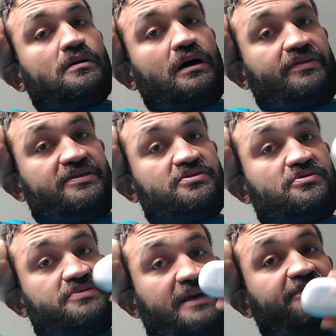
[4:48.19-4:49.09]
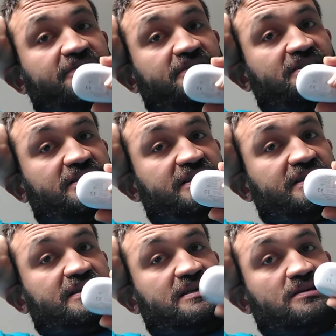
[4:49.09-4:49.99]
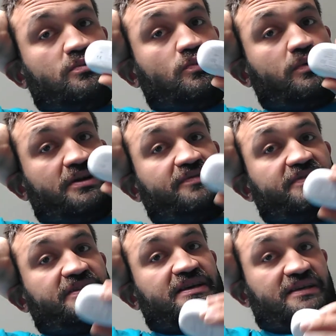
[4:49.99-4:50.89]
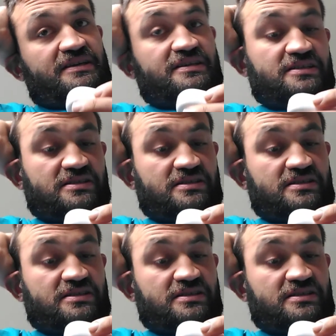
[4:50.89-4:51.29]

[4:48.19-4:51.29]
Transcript: uh, these are definitely one of the